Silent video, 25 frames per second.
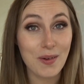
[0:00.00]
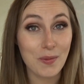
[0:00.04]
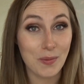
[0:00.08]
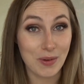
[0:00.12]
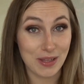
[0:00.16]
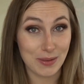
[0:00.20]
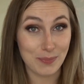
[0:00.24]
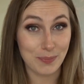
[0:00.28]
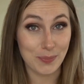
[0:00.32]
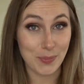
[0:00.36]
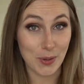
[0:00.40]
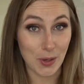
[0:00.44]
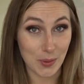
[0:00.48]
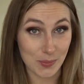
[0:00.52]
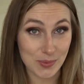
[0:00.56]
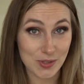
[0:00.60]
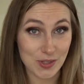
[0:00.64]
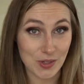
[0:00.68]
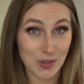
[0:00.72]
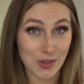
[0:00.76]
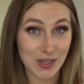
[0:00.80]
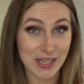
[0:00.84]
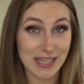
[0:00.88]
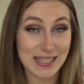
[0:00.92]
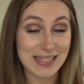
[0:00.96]
with pop
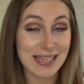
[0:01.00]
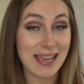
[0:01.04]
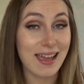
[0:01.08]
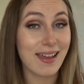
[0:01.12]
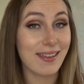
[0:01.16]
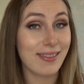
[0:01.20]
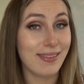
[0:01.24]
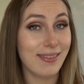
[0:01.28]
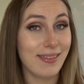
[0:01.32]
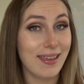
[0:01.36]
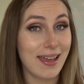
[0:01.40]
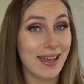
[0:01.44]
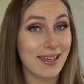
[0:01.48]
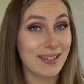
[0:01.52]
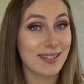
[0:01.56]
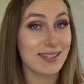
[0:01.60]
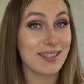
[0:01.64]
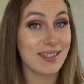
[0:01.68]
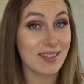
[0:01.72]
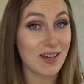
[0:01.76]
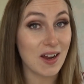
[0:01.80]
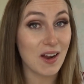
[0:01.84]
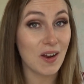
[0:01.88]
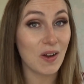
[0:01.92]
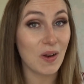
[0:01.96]
sockets and their
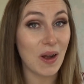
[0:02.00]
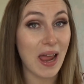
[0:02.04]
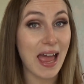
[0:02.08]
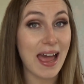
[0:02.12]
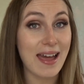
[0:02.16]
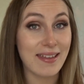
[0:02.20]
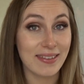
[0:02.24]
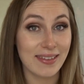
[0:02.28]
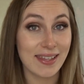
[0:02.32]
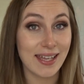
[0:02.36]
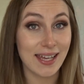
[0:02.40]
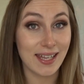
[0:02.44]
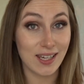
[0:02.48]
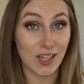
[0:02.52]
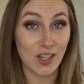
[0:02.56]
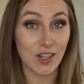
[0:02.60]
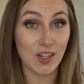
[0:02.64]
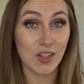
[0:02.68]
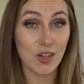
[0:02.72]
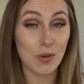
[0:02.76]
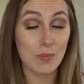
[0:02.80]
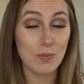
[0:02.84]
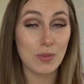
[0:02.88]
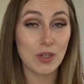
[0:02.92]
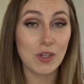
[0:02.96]
style and their
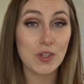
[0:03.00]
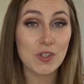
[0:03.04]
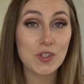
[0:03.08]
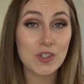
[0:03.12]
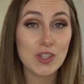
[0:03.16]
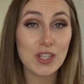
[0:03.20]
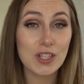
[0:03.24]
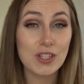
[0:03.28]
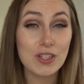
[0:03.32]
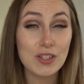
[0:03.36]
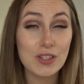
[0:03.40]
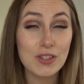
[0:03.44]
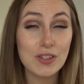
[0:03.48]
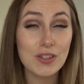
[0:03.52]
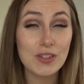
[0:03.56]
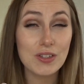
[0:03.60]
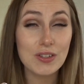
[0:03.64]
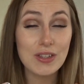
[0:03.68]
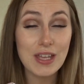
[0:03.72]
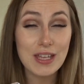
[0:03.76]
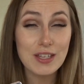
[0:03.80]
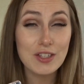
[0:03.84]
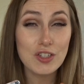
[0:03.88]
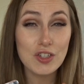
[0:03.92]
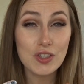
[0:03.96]
look, because they're
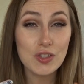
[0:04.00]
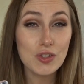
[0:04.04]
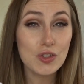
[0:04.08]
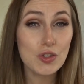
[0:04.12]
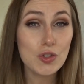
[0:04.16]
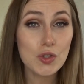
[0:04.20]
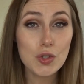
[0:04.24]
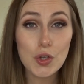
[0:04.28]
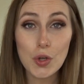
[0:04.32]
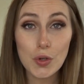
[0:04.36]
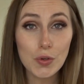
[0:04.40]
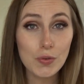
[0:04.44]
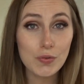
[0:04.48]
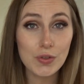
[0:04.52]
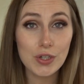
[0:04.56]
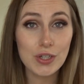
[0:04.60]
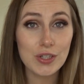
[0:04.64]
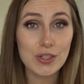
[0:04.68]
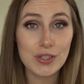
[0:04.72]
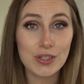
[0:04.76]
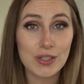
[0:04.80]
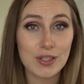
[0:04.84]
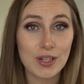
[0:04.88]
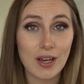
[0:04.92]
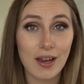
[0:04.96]
just so
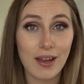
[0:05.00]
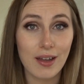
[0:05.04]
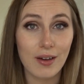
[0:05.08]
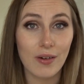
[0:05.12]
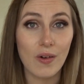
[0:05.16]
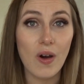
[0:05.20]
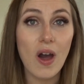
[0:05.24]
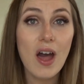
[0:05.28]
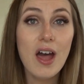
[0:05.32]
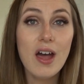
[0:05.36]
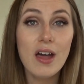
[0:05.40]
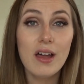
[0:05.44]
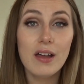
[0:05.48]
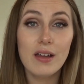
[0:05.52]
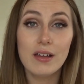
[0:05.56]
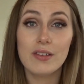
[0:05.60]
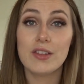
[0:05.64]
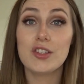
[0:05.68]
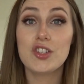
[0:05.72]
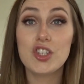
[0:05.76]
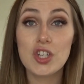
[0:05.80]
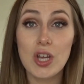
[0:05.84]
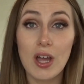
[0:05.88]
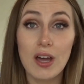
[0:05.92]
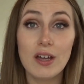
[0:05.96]
versatile. The
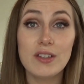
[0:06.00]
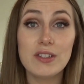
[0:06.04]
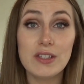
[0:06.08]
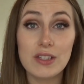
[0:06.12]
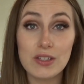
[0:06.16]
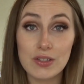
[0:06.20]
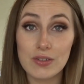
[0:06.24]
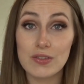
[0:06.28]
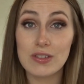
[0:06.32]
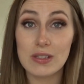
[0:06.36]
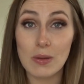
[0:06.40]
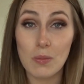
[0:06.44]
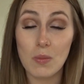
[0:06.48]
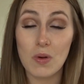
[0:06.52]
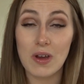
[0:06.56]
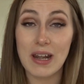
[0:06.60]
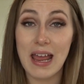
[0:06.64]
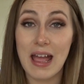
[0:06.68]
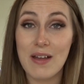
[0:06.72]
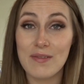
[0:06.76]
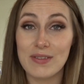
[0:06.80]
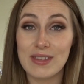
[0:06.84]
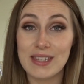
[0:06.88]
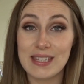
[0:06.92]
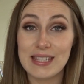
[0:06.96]
chances of someone
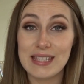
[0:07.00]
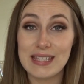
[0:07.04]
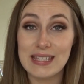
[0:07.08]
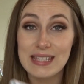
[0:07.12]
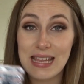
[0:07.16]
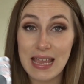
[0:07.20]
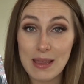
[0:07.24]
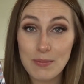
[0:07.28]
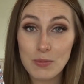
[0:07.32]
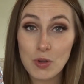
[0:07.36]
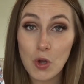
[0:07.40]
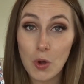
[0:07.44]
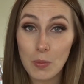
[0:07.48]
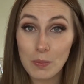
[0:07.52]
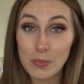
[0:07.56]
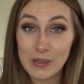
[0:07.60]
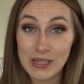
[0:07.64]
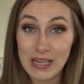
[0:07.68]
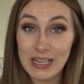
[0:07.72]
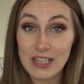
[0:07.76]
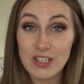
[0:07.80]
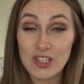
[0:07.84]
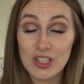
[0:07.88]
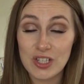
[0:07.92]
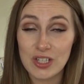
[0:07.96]
having the same
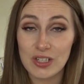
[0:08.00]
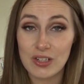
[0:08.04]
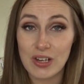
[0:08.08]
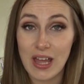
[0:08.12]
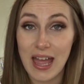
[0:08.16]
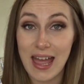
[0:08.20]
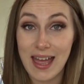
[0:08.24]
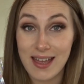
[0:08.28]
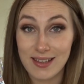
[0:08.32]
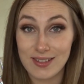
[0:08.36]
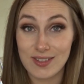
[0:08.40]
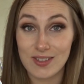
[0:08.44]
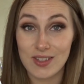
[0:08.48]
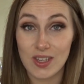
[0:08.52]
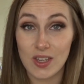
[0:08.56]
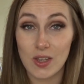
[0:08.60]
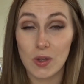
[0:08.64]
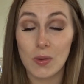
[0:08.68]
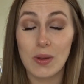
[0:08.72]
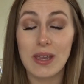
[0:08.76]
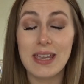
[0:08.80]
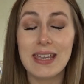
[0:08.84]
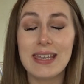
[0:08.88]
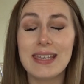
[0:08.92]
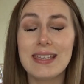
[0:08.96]
combination as
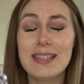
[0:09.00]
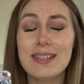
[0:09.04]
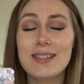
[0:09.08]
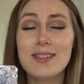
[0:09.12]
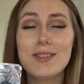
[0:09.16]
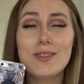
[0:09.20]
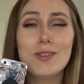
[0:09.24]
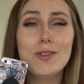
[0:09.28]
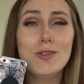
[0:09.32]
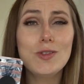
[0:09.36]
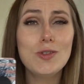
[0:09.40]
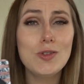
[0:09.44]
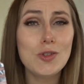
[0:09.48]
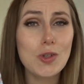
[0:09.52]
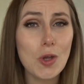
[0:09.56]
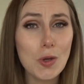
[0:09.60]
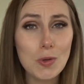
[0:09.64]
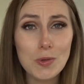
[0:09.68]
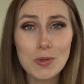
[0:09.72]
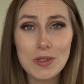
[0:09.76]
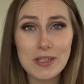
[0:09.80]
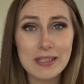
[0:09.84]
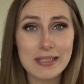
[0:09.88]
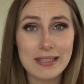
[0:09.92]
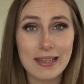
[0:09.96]
you is so
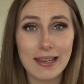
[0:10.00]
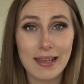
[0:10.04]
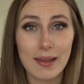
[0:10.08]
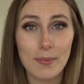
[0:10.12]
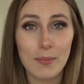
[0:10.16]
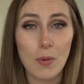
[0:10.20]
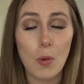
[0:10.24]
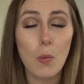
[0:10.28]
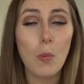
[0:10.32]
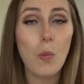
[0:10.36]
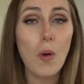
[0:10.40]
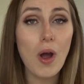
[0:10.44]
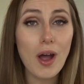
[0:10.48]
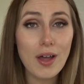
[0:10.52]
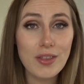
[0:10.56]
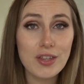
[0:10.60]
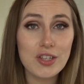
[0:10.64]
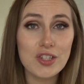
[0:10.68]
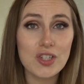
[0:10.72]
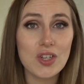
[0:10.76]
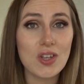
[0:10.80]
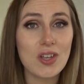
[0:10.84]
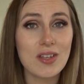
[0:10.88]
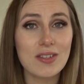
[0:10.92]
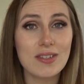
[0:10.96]
slim. What are the
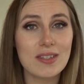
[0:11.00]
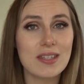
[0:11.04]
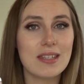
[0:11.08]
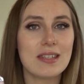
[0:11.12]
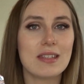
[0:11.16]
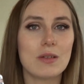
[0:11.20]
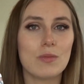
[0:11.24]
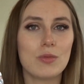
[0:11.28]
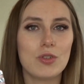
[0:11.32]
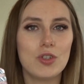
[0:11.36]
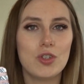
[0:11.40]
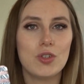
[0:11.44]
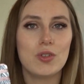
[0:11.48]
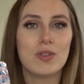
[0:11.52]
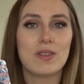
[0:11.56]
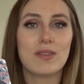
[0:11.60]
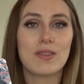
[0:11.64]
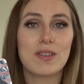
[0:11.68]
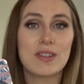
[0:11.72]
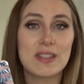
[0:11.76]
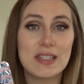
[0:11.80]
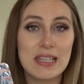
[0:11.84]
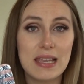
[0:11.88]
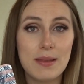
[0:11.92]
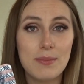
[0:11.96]
chances someone chooses the
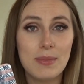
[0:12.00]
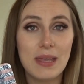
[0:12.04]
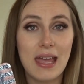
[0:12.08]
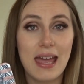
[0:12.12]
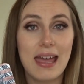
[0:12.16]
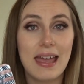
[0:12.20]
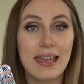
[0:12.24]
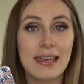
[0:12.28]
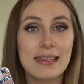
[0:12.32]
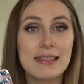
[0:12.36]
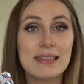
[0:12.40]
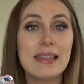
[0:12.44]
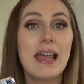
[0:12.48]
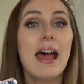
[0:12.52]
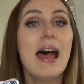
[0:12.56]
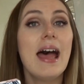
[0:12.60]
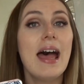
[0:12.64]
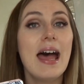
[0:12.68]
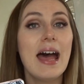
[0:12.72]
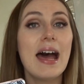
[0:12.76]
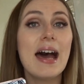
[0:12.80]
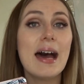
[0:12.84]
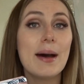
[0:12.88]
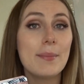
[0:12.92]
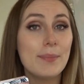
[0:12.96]
same case
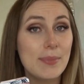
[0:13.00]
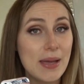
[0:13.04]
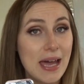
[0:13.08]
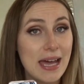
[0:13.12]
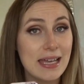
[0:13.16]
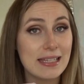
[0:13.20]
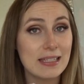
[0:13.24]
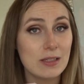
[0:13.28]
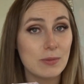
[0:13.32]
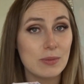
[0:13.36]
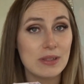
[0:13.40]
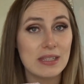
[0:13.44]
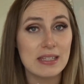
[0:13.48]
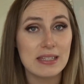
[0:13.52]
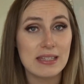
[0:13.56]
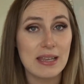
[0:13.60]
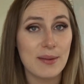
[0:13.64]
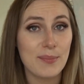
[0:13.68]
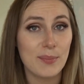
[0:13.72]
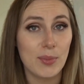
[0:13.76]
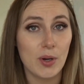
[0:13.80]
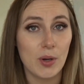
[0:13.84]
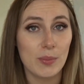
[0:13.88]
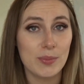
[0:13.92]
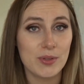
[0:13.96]
and pairs it with the same
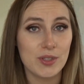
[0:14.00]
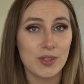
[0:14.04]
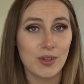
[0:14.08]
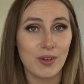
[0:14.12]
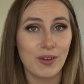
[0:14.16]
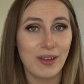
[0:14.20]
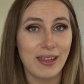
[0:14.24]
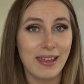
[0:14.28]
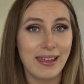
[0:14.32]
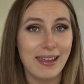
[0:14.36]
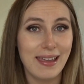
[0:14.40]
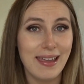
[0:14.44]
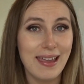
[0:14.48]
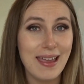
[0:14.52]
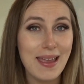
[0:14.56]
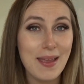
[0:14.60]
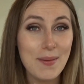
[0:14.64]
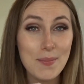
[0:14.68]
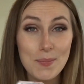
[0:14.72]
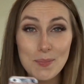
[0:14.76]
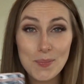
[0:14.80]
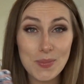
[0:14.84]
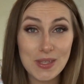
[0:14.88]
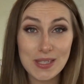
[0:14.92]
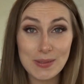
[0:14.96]
pop socket?
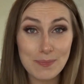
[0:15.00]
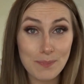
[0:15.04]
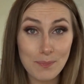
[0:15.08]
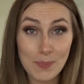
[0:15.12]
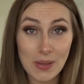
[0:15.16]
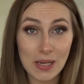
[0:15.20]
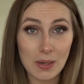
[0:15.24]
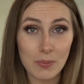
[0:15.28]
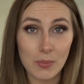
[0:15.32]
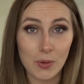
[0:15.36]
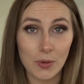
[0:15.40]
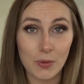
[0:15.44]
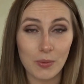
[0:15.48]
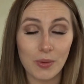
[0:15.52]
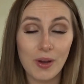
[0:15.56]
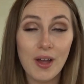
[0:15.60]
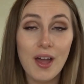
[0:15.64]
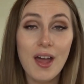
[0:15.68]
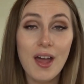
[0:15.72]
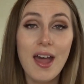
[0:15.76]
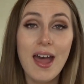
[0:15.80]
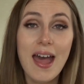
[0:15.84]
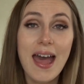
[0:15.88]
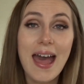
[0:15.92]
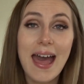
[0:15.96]
It's minimal.
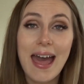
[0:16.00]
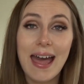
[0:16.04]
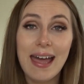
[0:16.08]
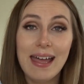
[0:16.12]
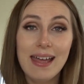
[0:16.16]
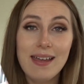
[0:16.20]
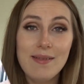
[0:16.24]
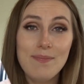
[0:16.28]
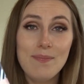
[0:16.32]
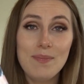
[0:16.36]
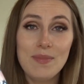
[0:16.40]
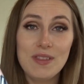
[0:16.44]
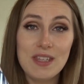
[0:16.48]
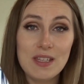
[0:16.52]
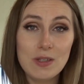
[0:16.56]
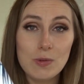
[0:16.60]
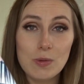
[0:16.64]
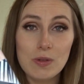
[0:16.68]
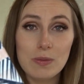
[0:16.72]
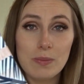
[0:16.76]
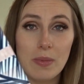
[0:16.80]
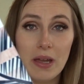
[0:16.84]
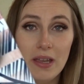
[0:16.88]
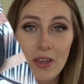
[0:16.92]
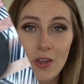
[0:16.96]
And this
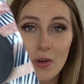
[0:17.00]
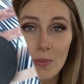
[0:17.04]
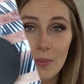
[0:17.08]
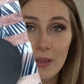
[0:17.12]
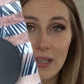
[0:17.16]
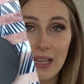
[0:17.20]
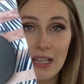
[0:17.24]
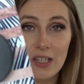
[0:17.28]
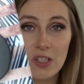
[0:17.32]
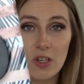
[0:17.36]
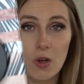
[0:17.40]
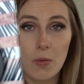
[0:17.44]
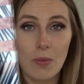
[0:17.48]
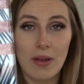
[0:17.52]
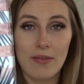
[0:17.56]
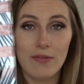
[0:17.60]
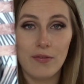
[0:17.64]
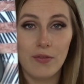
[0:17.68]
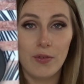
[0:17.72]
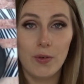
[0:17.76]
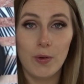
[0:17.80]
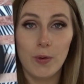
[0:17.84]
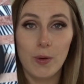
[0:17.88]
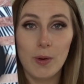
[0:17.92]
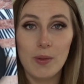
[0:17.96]
was my combination I went
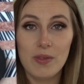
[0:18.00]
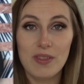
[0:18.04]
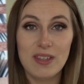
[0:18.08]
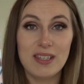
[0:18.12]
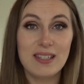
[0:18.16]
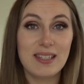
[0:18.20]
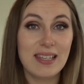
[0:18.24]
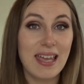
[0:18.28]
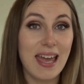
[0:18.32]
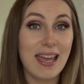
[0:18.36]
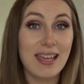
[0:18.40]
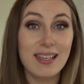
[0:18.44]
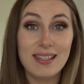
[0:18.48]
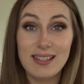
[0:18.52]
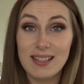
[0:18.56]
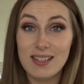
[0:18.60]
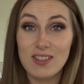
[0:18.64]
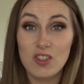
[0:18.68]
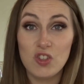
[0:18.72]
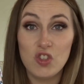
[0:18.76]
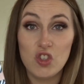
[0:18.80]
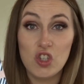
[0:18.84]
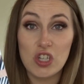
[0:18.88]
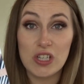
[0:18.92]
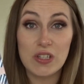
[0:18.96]
for. This case is
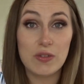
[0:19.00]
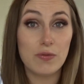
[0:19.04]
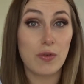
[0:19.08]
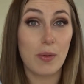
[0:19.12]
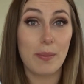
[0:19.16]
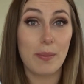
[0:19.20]
just from